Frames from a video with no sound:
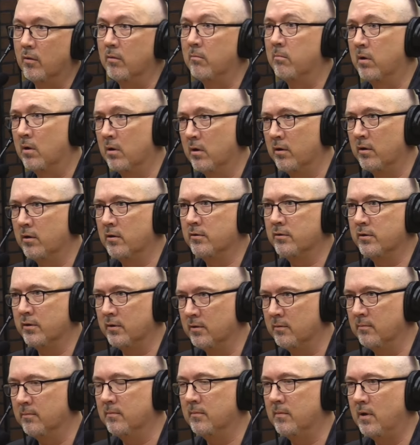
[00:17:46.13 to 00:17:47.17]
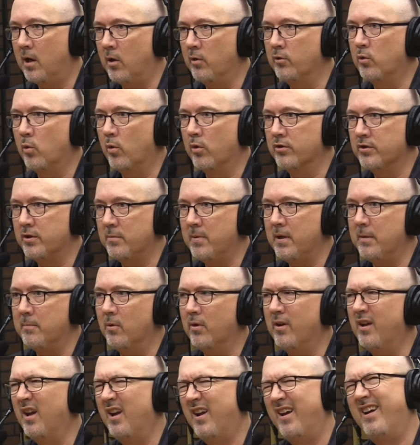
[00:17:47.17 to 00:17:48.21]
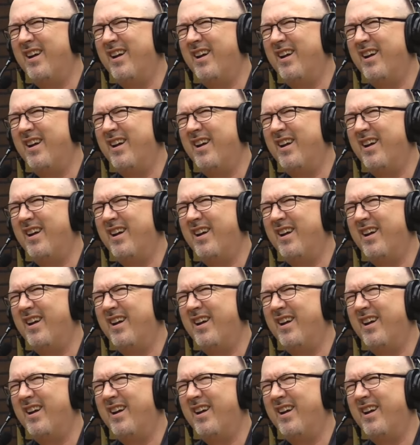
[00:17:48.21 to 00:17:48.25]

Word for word: or birders and outdoorsy people